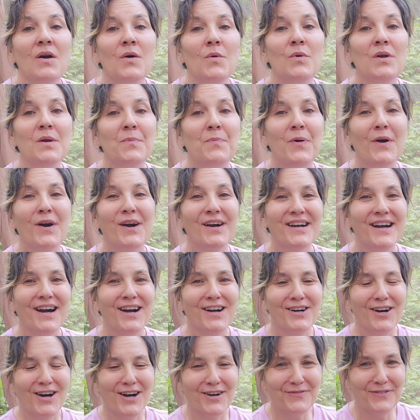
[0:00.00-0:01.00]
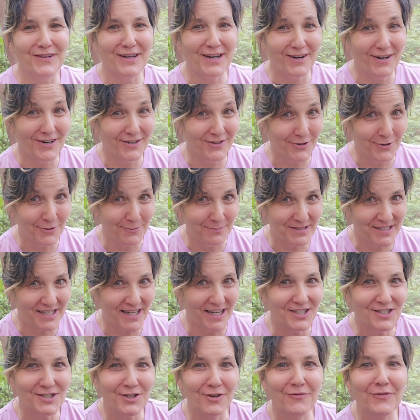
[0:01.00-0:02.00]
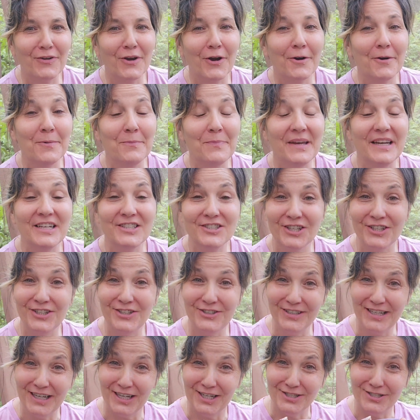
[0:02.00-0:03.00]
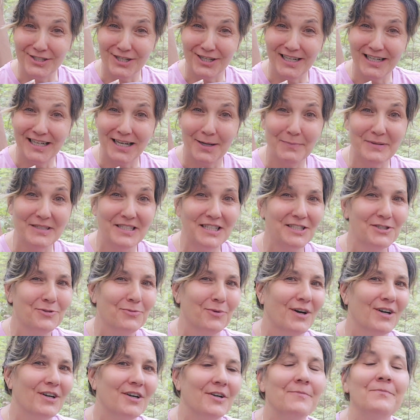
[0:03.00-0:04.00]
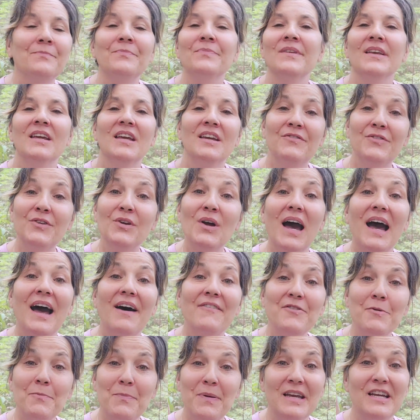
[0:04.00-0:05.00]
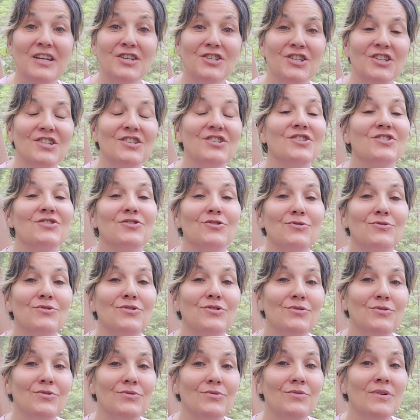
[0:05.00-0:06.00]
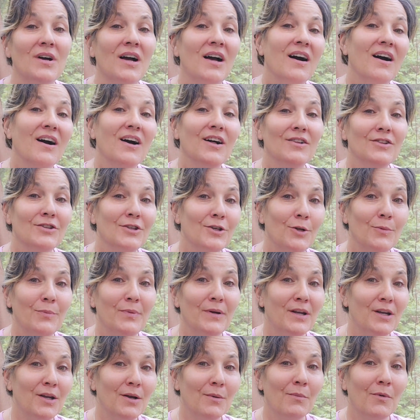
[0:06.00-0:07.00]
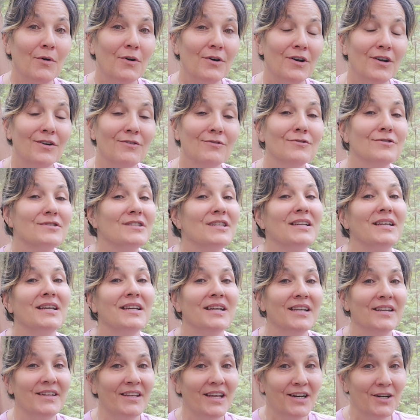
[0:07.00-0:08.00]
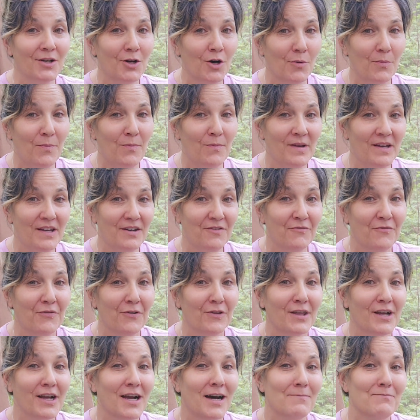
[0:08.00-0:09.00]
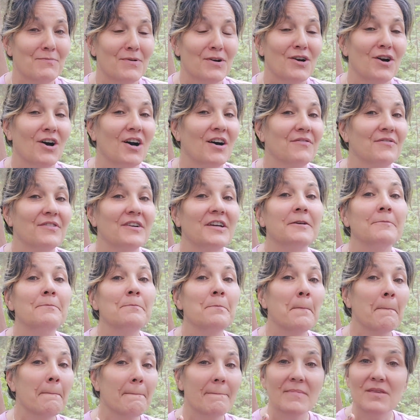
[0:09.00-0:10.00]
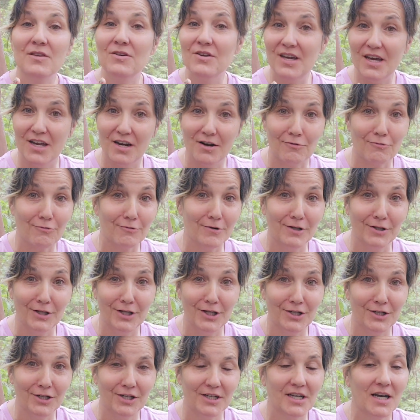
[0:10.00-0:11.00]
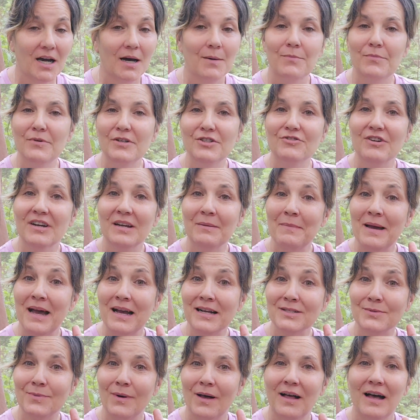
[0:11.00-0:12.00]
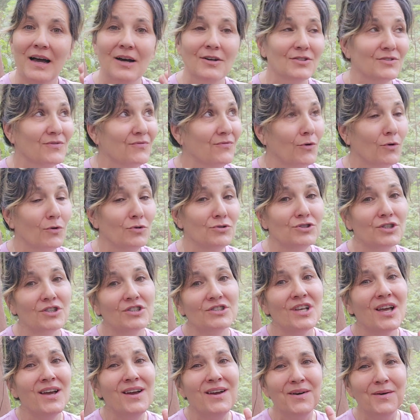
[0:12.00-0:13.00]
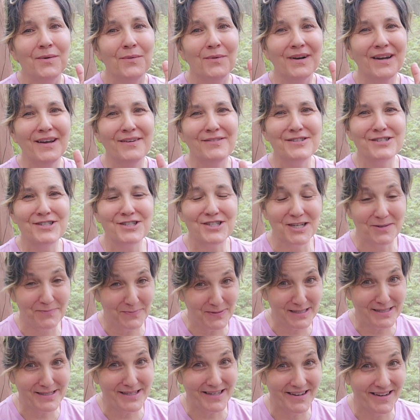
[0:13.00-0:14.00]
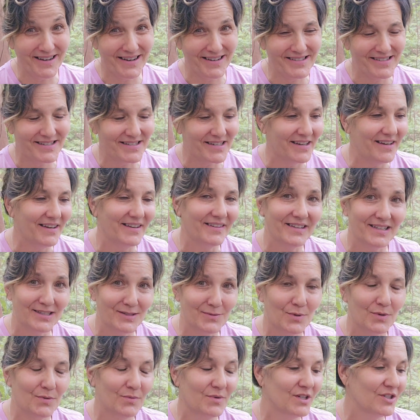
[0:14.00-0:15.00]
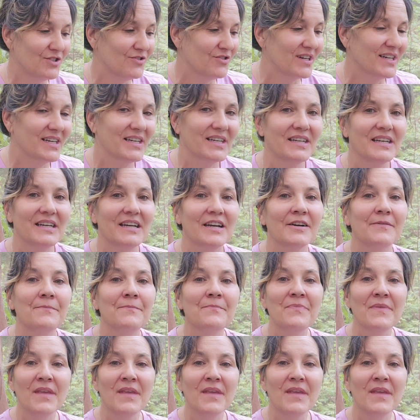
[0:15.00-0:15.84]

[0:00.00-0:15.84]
We perk our coffee here on the homestead, so if you're impatient, you get a dirty cup of dishwater. If you have the patience to do a little bit of your morning routine and then go in for the cup of coffee, you get a really good cup. We drink Maxwell House, Folgers, whatever's cheapest and on sale. That's what we're drinking here.